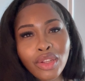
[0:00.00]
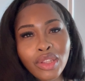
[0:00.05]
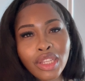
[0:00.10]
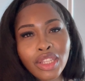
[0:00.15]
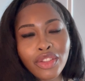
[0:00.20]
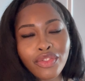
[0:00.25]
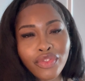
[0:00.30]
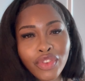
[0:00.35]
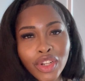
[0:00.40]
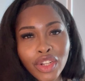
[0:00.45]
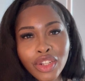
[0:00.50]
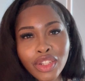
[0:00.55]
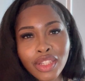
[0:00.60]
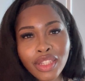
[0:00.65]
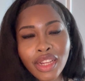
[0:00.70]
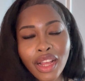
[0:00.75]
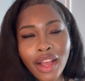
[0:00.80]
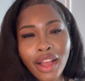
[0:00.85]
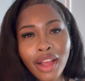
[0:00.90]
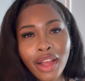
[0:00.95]
this first
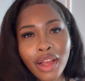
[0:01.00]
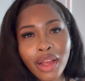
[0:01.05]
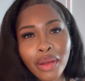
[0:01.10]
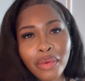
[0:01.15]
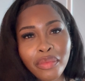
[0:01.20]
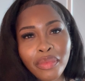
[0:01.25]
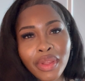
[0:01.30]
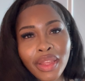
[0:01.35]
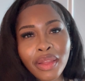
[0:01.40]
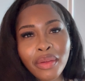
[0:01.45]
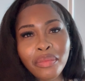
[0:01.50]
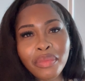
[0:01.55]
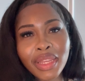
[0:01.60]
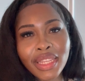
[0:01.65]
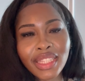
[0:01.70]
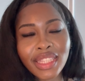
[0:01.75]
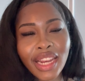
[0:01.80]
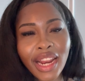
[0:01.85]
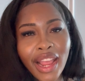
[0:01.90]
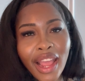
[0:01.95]

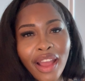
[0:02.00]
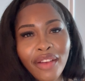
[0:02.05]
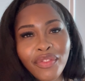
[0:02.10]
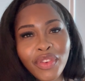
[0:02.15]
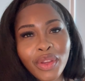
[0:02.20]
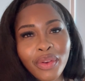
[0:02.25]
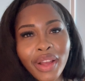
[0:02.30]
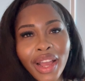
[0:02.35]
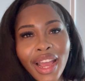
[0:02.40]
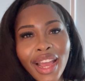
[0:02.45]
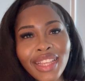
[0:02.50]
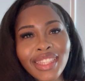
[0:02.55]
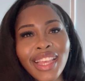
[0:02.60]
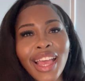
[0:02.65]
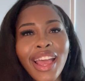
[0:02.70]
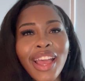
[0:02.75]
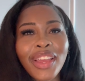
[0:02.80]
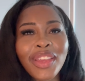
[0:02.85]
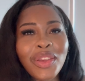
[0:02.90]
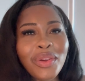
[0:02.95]
piece that I have for you guys,
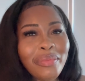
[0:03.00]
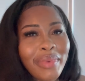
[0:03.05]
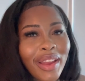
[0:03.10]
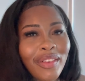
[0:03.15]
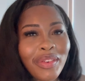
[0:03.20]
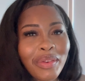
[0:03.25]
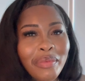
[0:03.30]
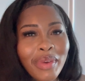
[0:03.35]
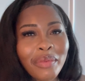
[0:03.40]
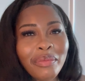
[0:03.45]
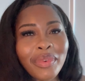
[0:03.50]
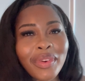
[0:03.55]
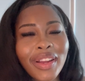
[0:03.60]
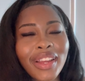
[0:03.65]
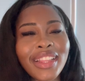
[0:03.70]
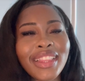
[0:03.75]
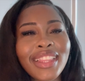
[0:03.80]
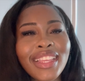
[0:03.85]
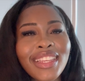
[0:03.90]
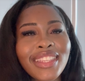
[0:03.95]
you might remember
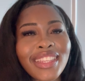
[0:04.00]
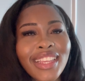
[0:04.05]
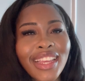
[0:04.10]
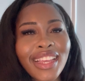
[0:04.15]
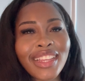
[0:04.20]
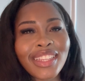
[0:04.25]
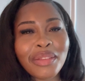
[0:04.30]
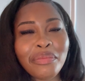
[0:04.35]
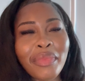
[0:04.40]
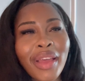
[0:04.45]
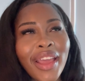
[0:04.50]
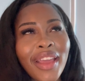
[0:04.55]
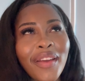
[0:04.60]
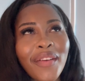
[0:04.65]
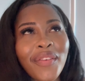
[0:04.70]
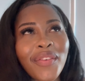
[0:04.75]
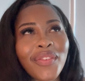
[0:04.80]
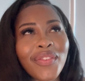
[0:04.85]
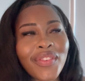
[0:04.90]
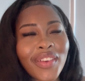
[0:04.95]
it. This is my
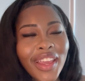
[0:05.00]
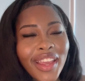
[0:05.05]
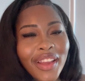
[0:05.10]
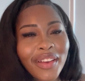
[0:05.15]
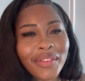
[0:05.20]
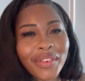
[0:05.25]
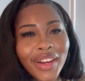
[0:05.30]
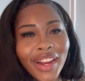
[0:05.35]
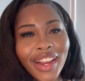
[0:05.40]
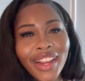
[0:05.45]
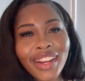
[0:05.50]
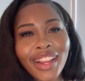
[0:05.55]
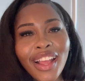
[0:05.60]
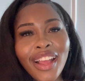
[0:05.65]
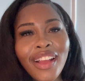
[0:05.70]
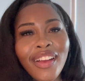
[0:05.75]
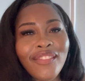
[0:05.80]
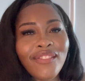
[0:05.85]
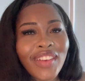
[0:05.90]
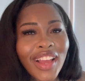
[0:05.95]
favorite
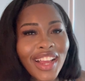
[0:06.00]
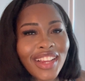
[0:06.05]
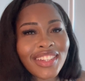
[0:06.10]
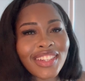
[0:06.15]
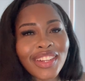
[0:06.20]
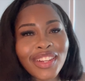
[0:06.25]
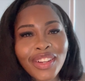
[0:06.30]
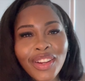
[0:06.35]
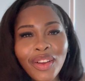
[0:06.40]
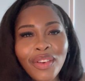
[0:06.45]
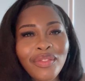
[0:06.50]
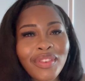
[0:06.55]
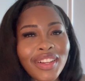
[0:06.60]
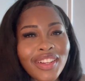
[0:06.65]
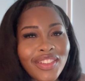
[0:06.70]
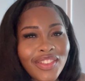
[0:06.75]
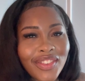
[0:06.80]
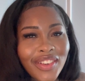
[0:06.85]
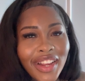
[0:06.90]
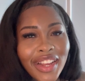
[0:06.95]
Fashion Nova
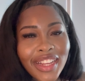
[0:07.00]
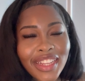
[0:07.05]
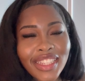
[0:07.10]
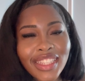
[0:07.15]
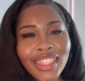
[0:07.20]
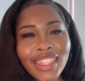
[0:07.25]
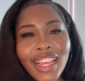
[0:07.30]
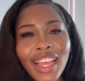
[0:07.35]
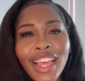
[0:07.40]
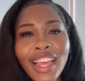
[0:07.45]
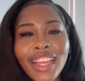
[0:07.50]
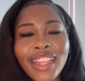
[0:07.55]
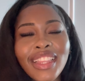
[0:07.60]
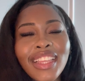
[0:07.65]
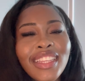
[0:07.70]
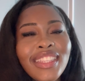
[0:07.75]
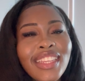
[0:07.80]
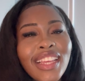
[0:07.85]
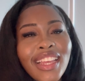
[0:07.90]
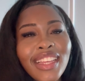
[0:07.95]
dress.
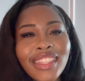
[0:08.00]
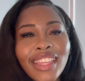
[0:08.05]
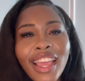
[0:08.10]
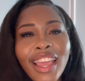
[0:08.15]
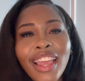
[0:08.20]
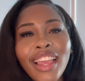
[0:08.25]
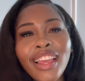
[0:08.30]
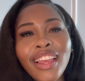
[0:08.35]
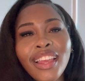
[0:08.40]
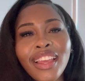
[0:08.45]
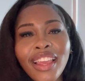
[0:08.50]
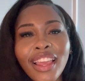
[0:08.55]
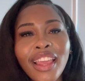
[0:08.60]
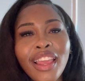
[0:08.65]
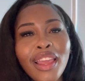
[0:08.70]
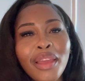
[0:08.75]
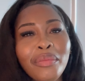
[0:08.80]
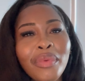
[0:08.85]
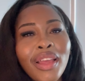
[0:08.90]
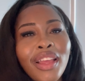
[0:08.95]
This is a
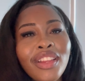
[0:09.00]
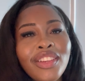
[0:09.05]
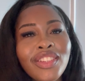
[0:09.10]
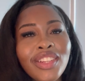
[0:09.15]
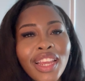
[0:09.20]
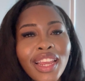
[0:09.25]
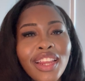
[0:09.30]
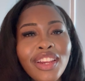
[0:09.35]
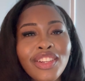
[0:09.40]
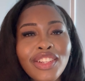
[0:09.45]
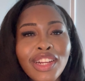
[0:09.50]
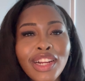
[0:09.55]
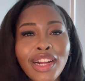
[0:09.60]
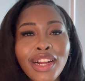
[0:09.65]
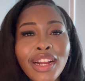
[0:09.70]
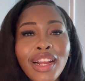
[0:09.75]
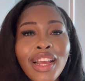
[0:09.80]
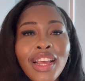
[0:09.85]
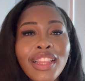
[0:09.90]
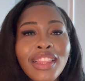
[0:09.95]
game
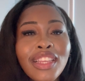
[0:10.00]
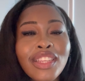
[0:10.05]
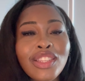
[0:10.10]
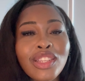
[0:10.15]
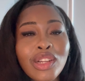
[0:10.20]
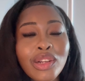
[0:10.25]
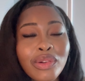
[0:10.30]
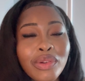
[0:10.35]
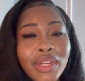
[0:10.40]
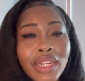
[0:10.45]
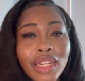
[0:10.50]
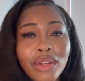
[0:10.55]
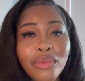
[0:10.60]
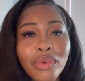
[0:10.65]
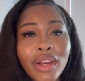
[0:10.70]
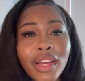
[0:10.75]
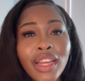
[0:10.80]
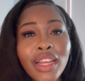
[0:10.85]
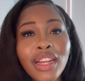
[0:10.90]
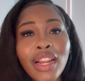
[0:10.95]
changer. This green
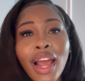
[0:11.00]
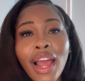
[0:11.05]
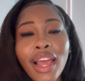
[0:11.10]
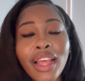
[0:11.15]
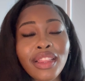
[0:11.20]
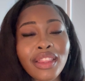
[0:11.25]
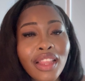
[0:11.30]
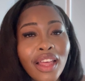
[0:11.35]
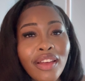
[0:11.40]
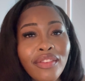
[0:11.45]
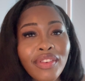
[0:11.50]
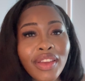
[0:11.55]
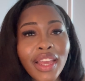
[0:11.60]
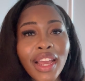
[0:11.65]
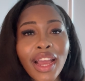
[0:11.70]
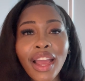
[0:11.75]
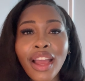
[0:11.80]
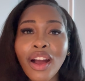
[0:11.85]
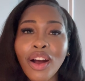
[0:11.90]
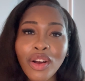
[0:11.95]
one, I love
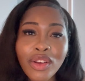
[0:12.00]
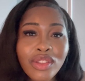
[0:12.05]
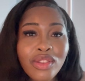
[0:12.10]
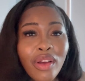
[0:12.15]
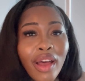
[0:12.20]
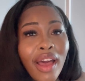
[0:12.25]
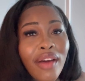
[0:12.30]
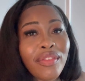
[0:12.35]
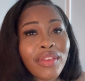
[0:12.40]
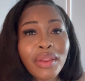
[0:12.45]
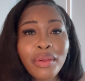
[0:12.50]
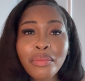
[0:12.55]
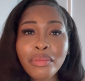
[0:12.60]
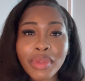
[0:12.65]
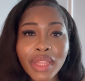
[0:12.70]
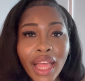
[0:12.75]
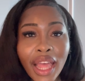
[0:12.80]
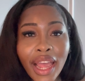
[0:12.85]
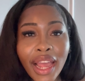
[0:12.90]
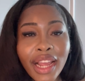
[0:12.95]
it. I also have it in
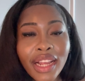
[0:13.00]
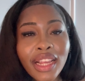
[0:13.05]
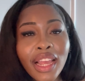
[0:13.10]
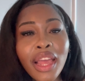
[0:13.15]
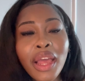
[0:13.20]
black,